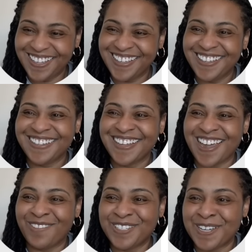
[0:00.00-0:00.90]
Kind
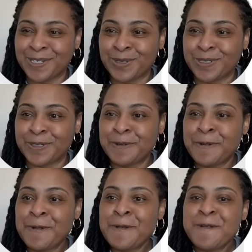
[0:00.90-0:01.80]
of a tongue twister.
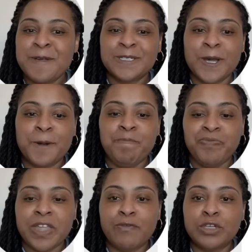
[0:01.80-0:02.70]
So
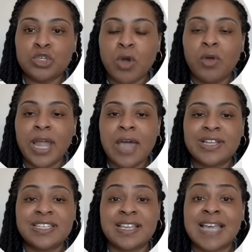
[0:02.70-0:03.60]
if you scroll down,
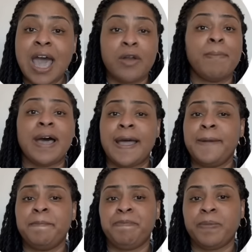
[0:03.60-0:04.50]
it says how to
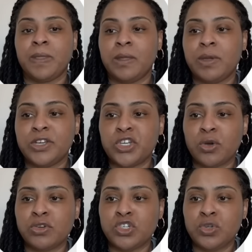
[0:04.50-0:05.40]
buy. It
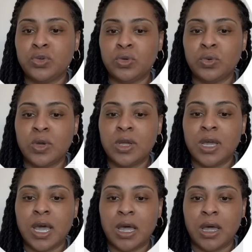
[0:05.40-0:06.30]
shows you
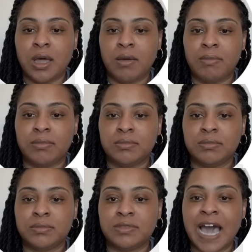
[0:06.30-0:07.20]

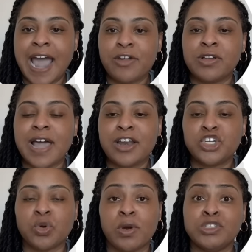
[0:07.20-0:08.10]
the ironclad
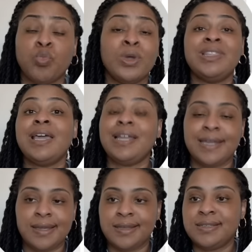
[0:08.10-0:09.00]
assurance, what that
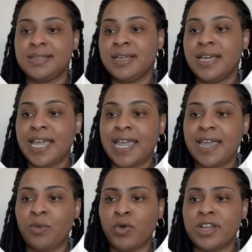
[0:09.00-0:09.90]
is,
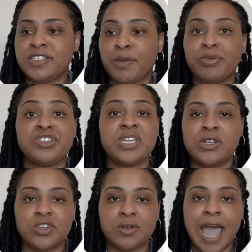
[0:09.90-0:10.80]
and what is their
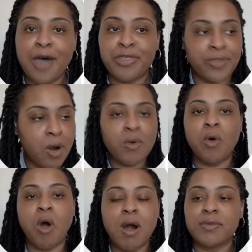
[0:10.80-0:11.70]
procedure. How
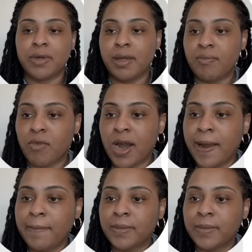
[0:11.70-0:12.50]
thorough are they, right?